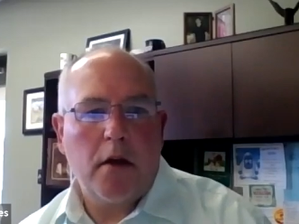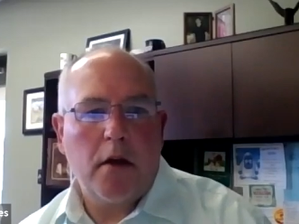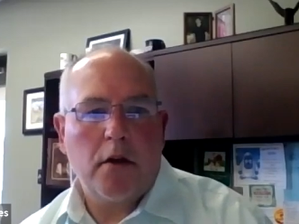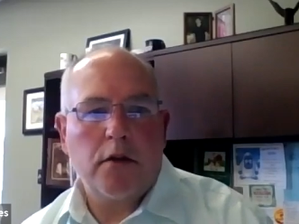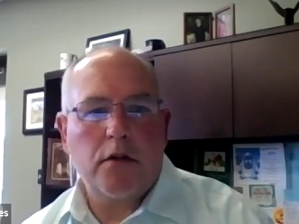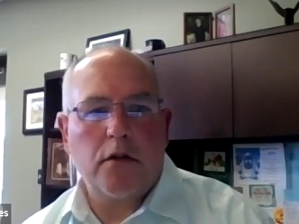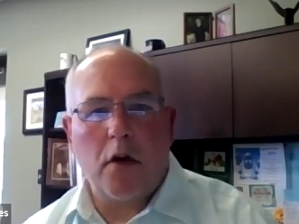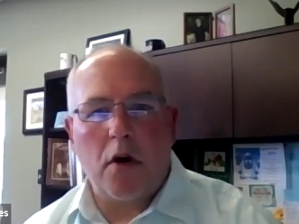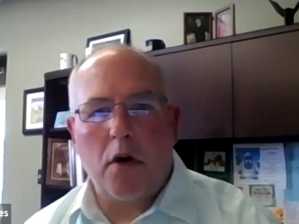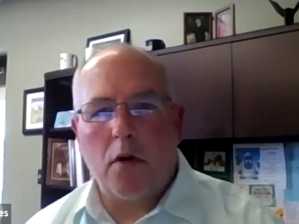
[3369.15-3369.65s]

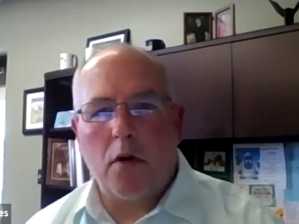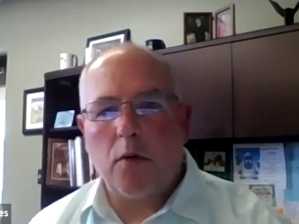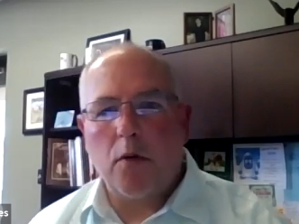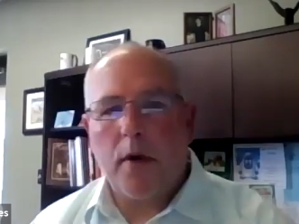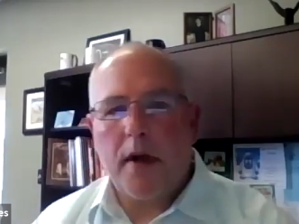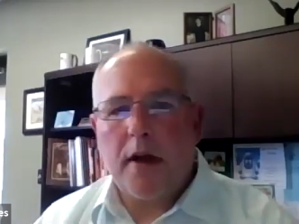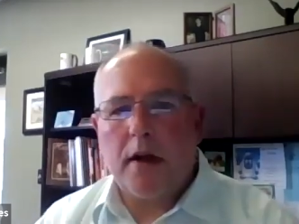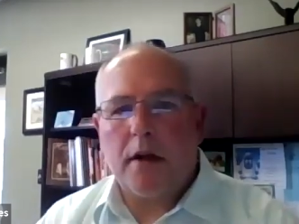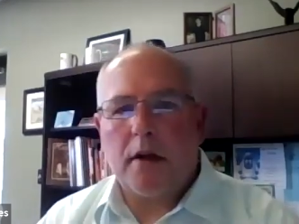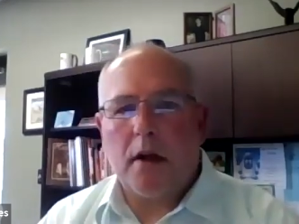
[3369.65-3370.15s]
So we
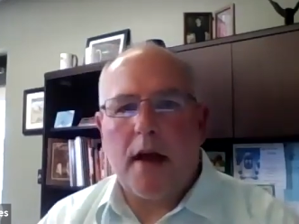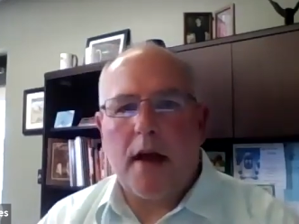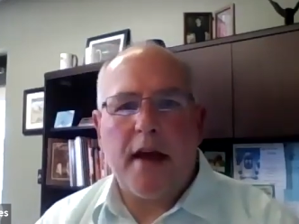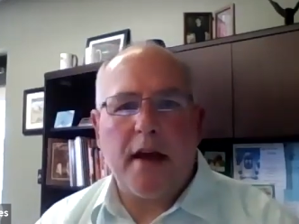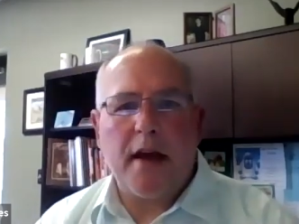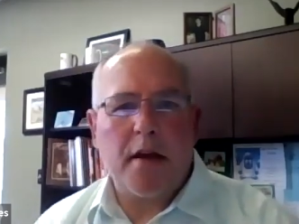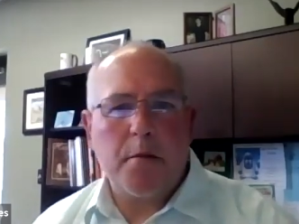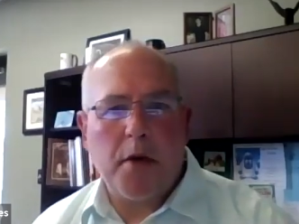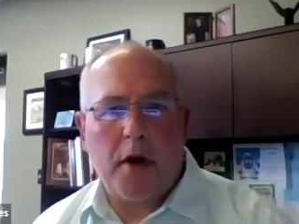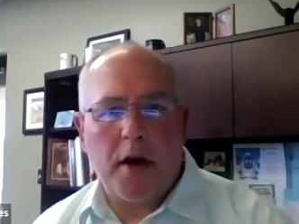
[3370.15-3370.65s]
didn't lay
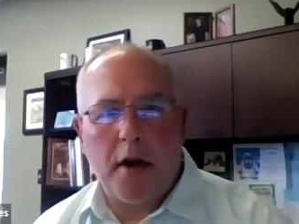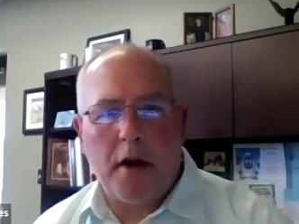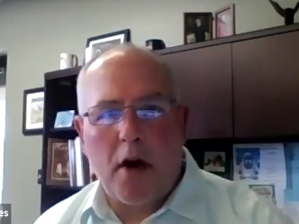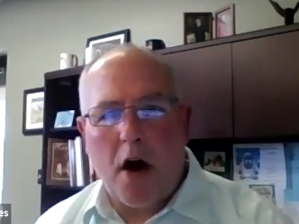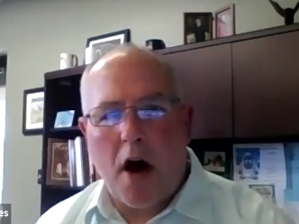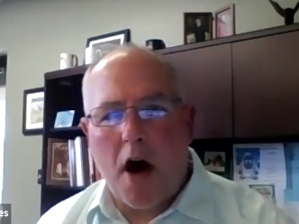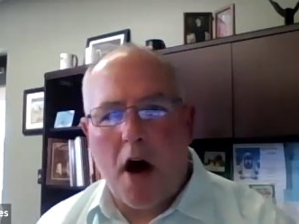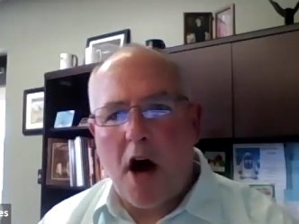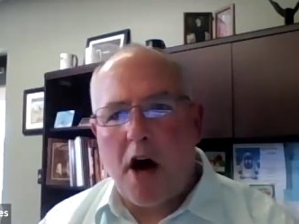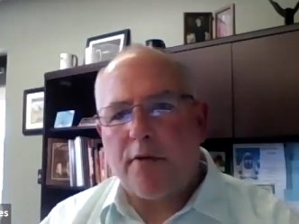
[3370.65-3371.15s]
anybody
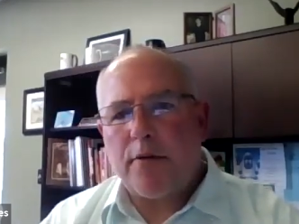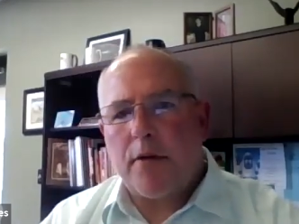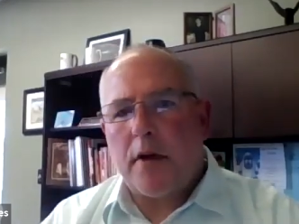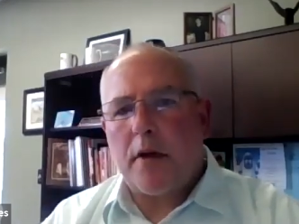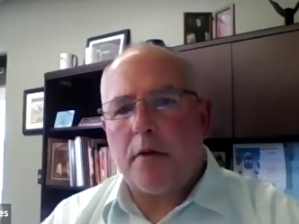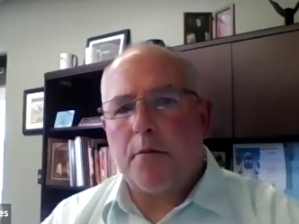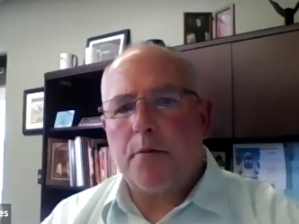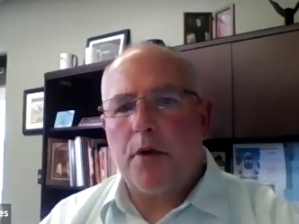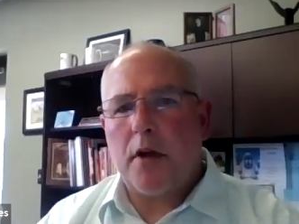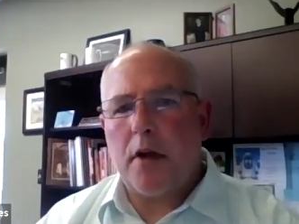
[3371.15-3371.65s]
off. We
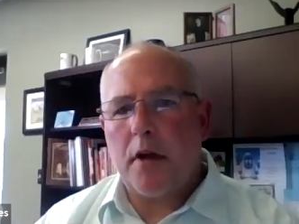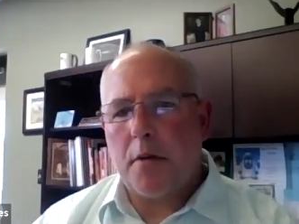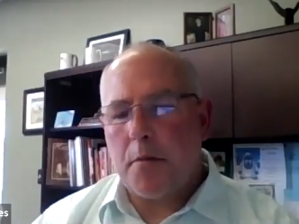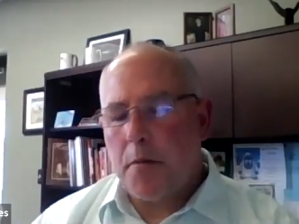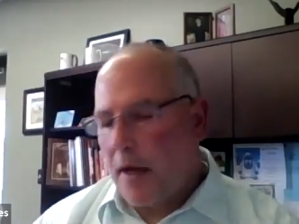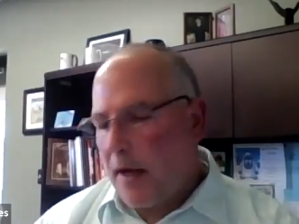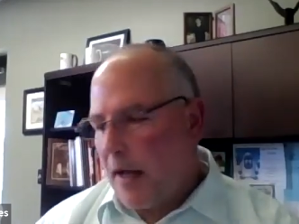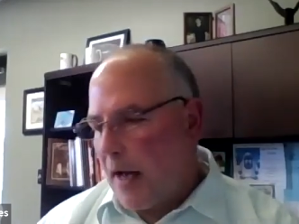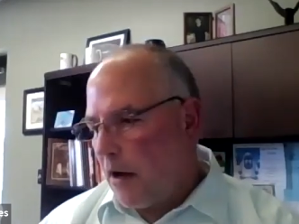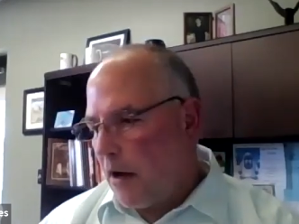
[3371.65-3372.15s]
didn't put
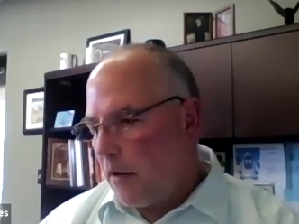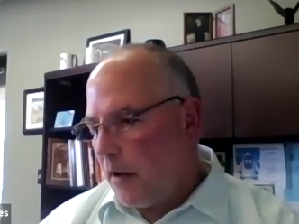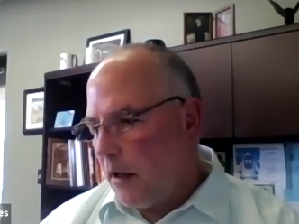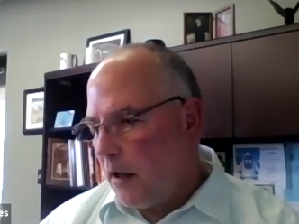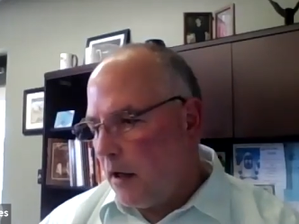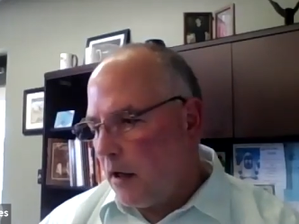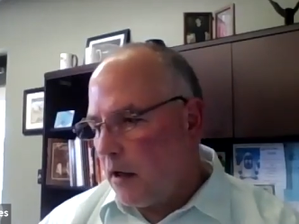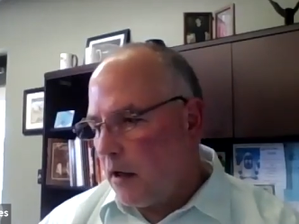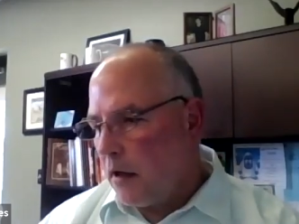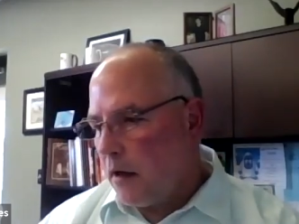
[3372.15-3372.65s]
anybody out
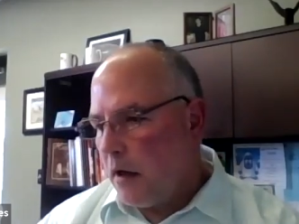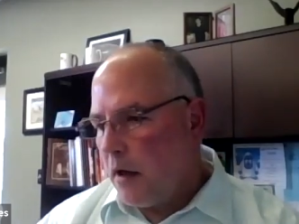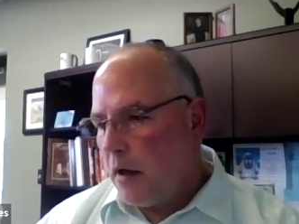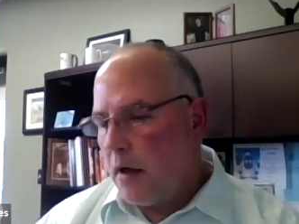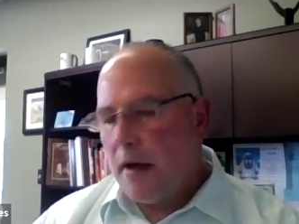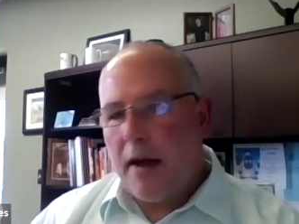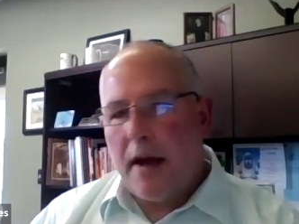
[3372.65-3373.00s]
here.